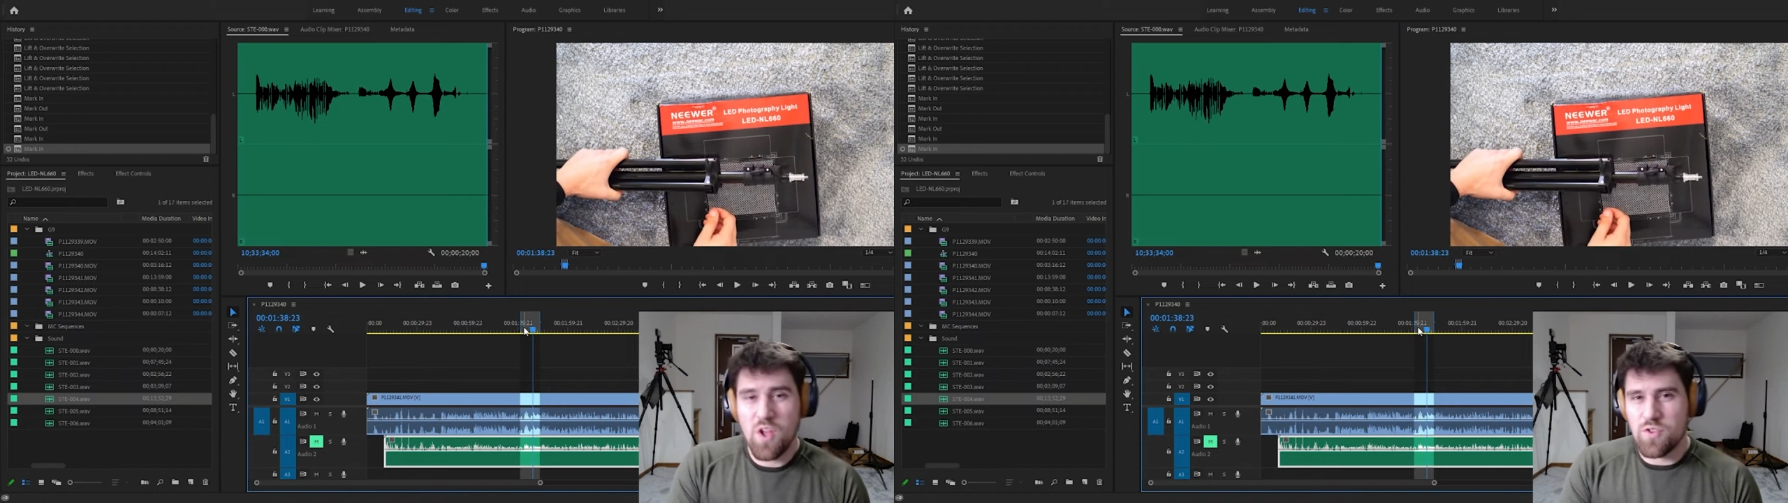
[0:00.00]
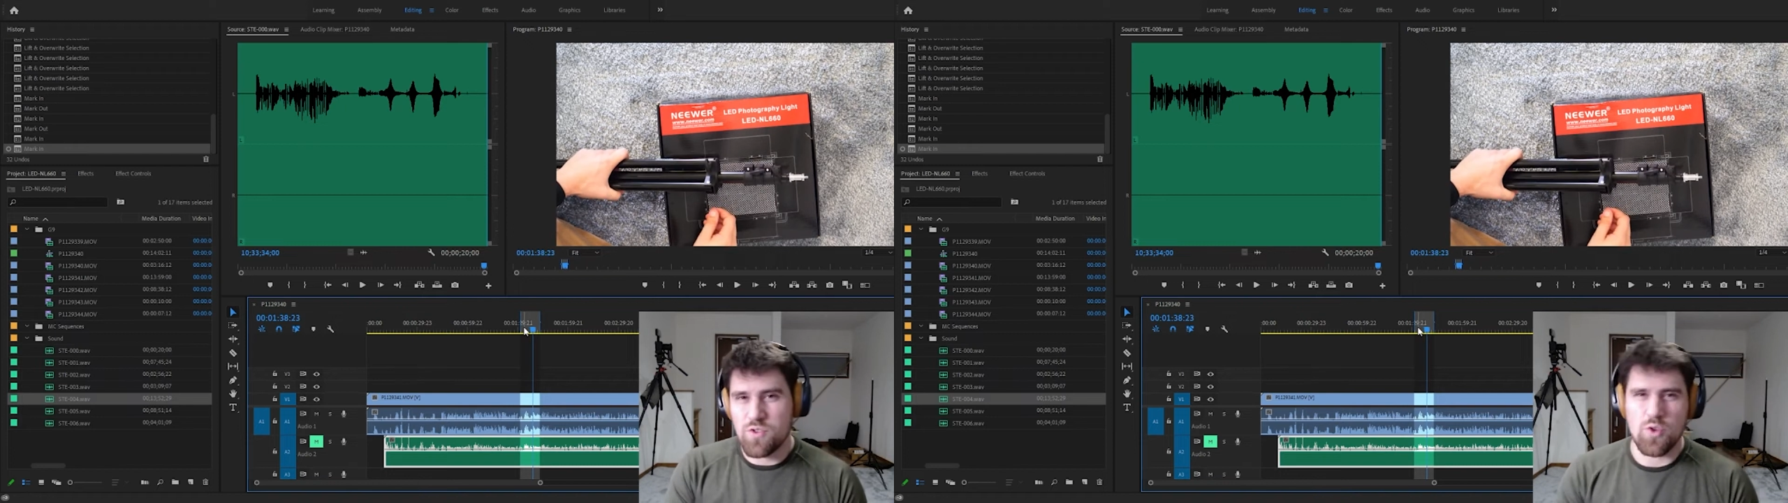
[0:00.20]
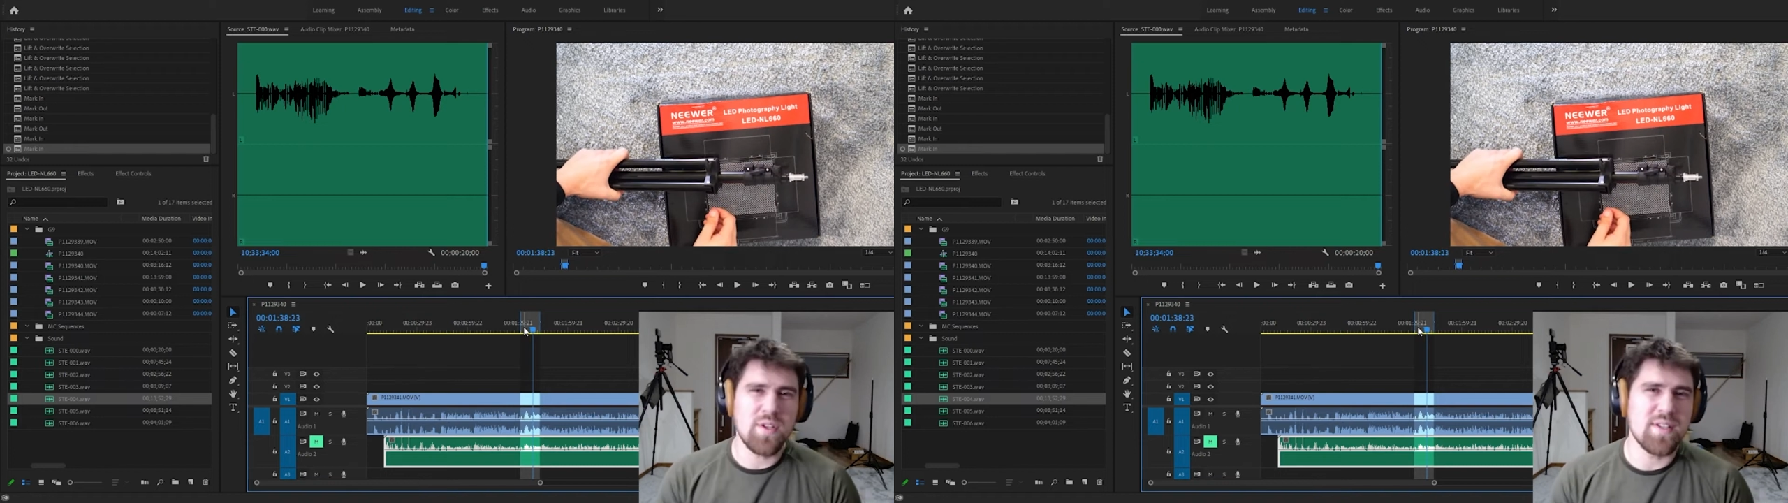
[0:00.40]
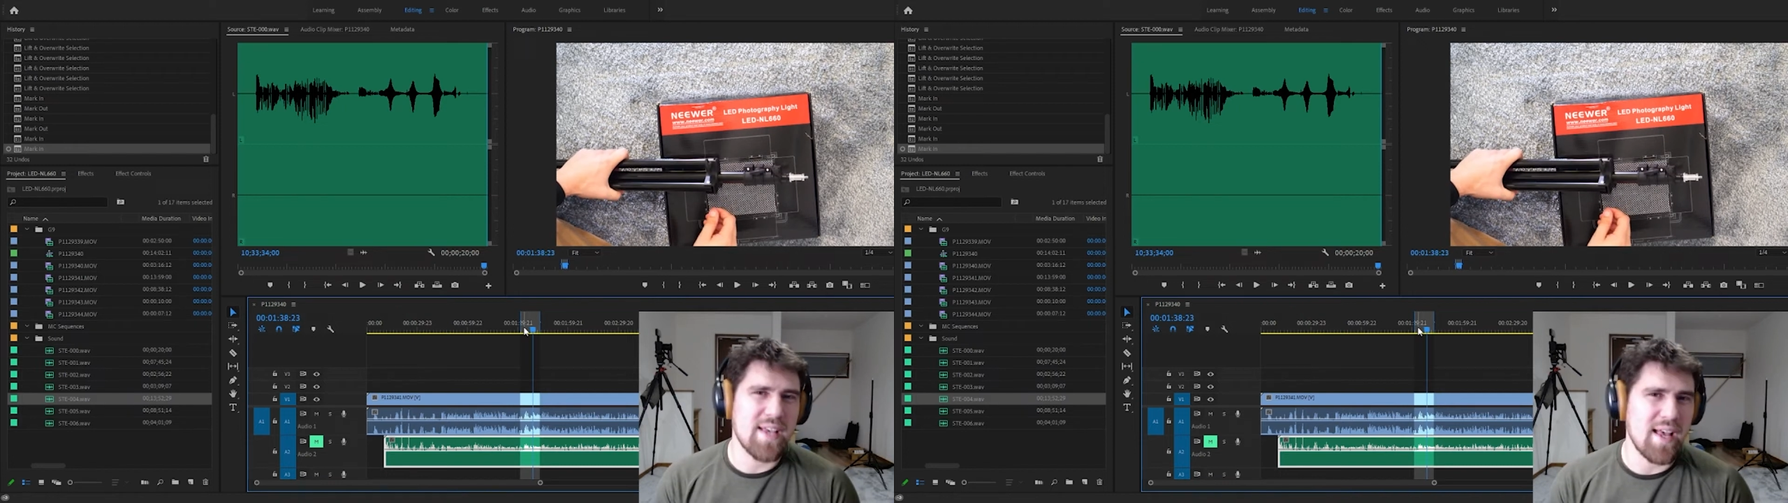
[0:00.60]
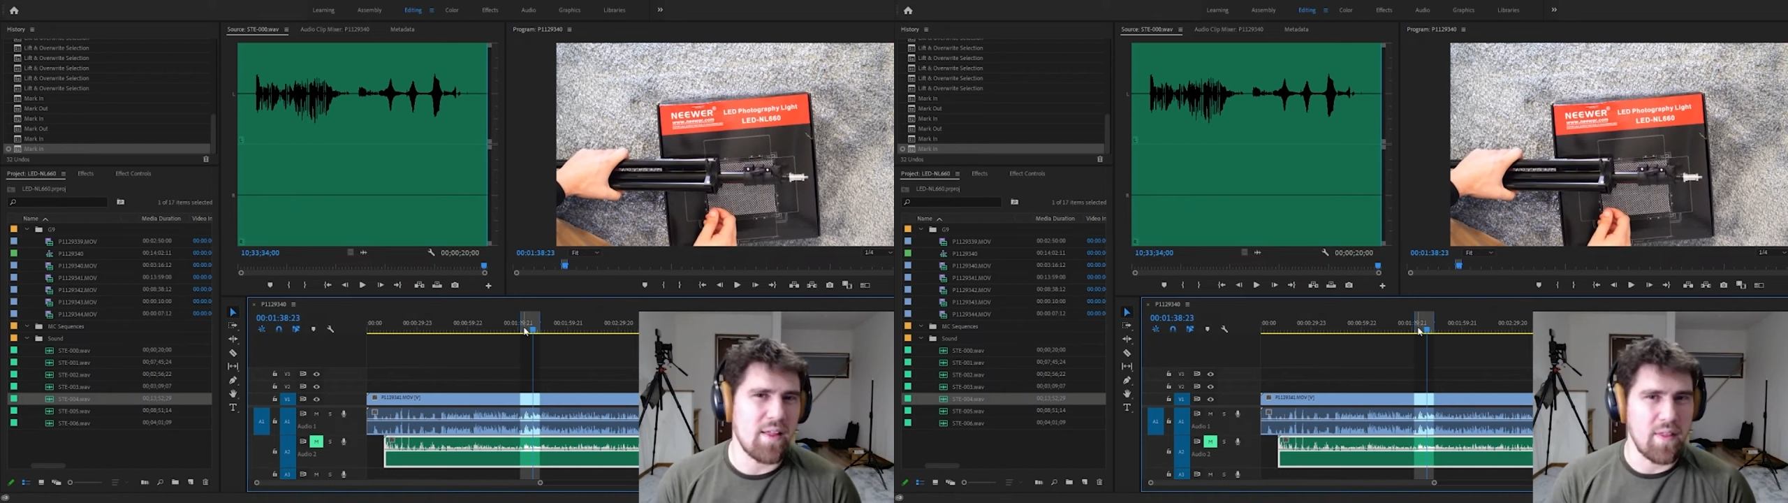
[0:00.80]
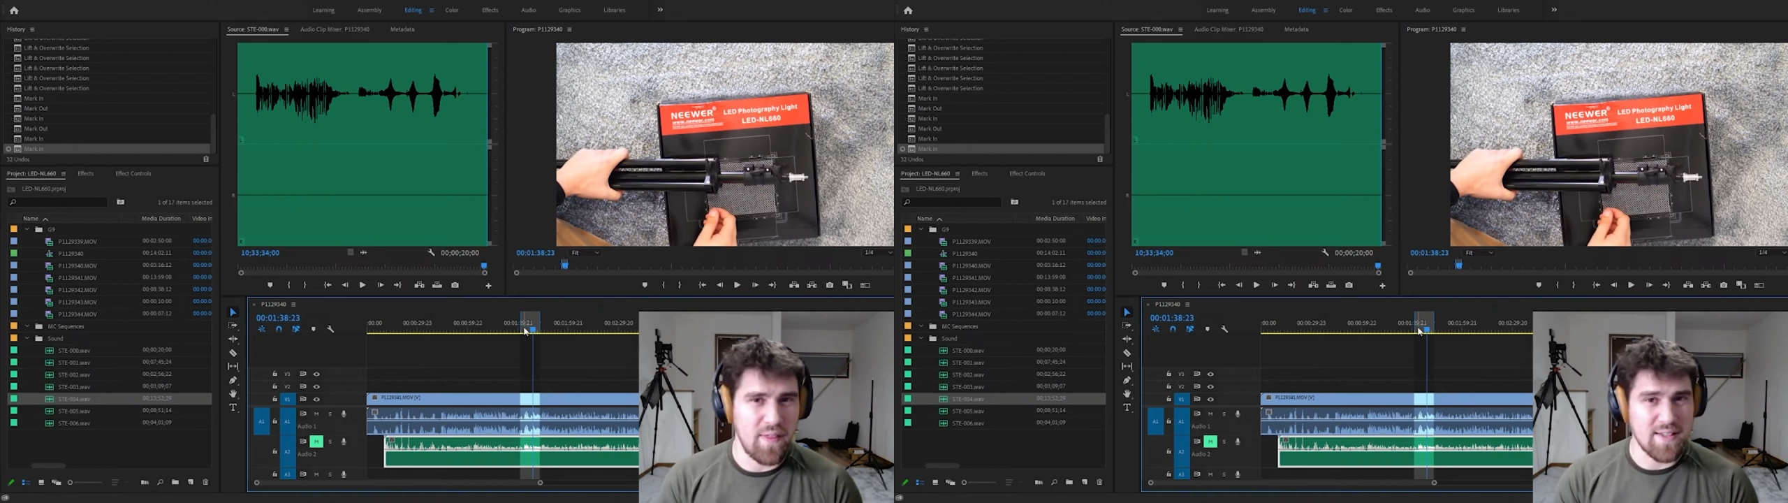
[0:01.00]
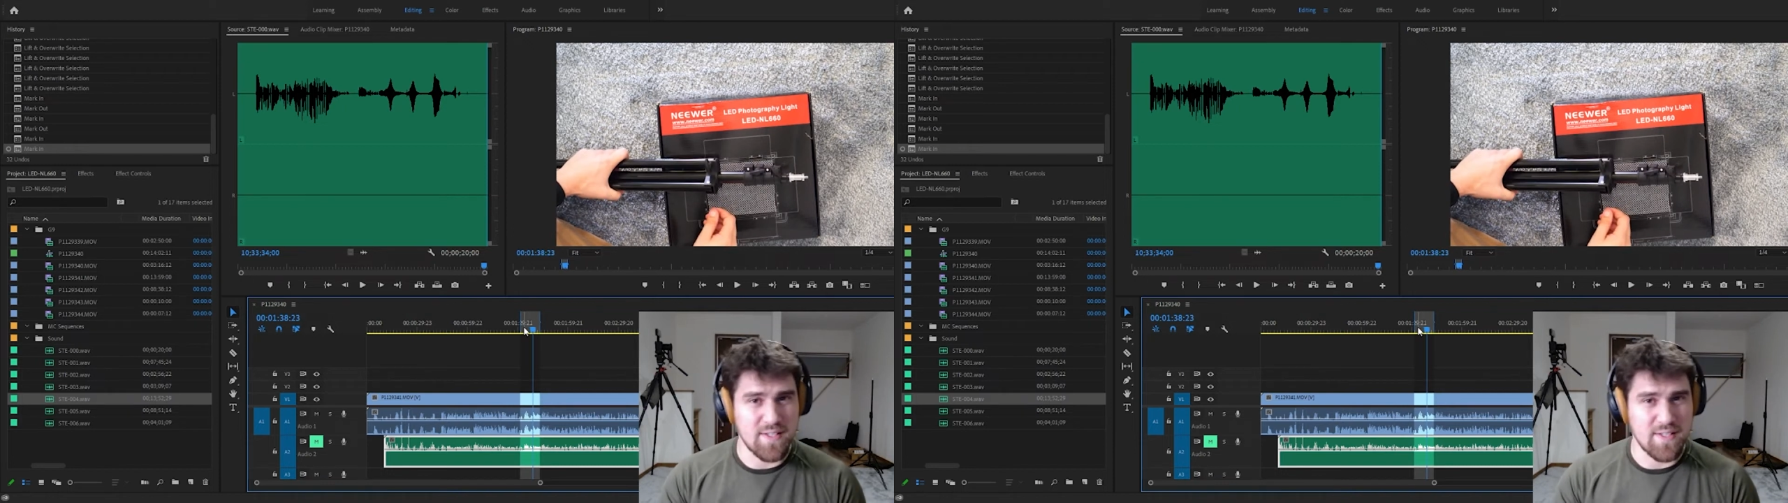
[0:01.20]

So you can tell that that's